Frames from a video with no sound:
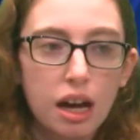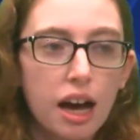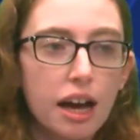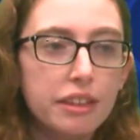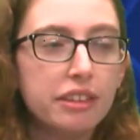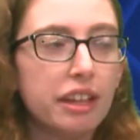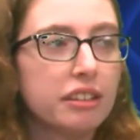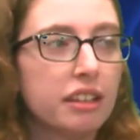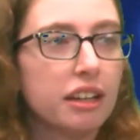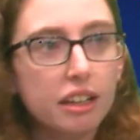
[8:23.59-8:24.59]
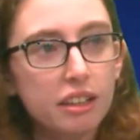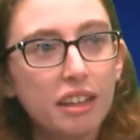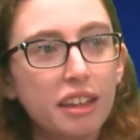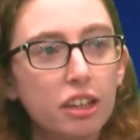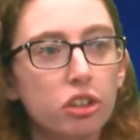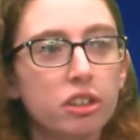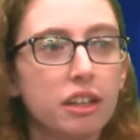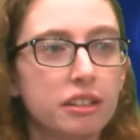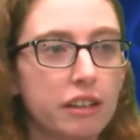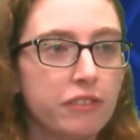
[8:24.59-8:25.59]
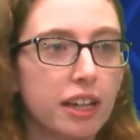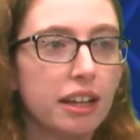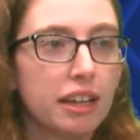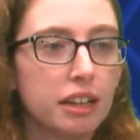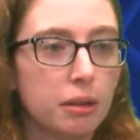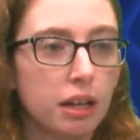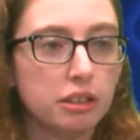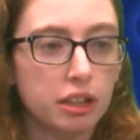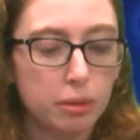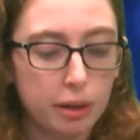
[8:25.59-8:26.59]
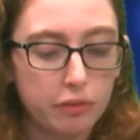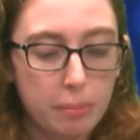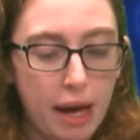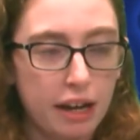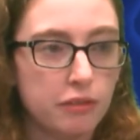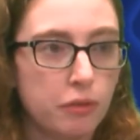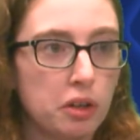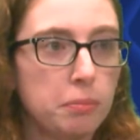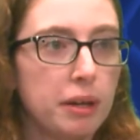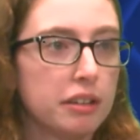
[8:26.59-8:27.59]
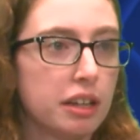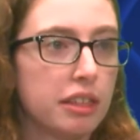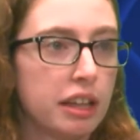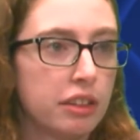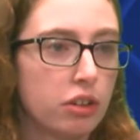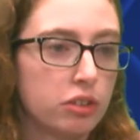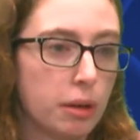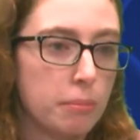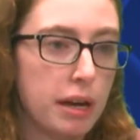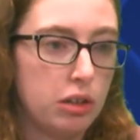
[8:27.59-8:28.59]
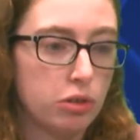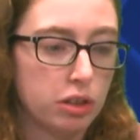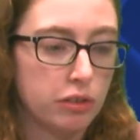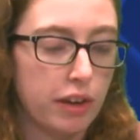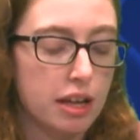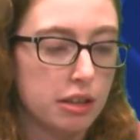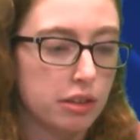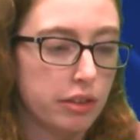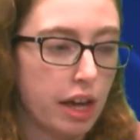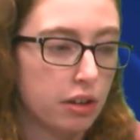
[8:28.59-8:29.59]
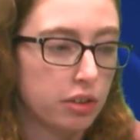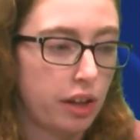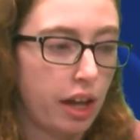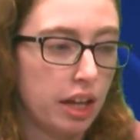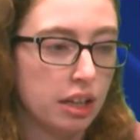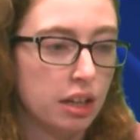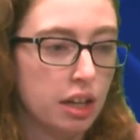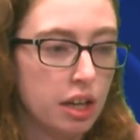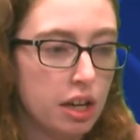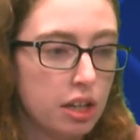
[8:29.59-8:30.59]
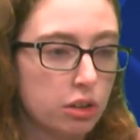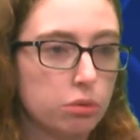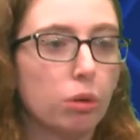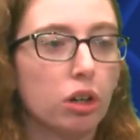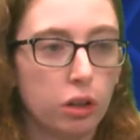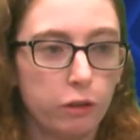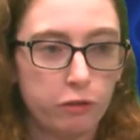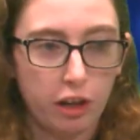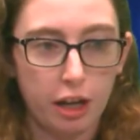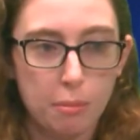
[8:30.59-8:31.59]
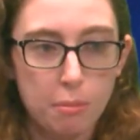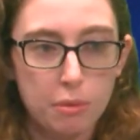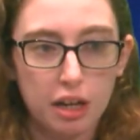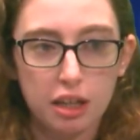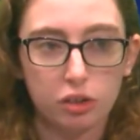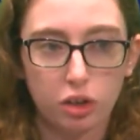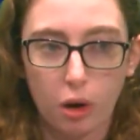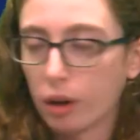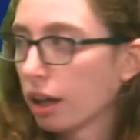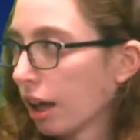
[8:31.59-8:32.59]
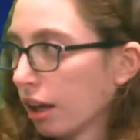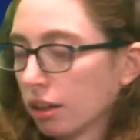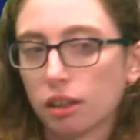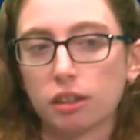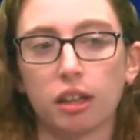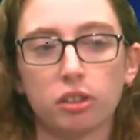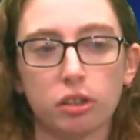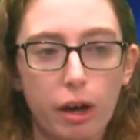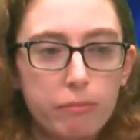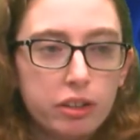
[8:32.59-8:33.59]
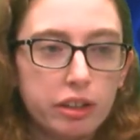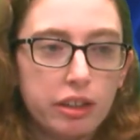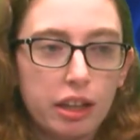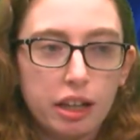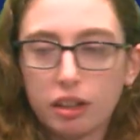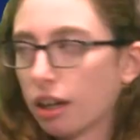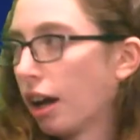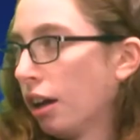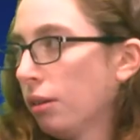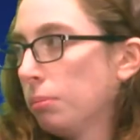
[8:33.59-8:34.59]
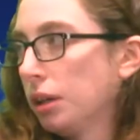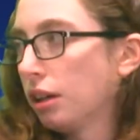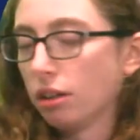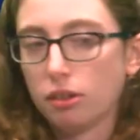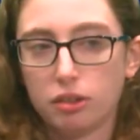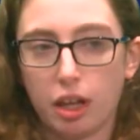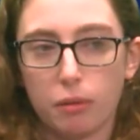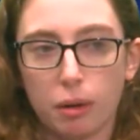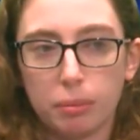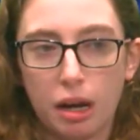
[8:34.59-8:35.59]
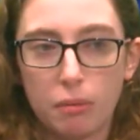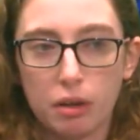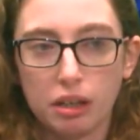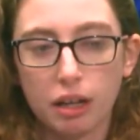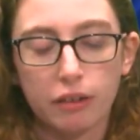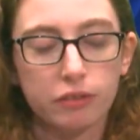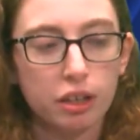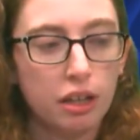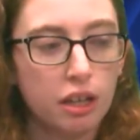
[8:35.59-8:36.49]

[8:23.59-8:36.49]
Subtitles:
I think it's interesting because I feel like it's a little bit of a back and forth because I think there are some Patriots fans that are saying, well, good for him that he's going and getting success because obviously they like the guy because they were upset when he left.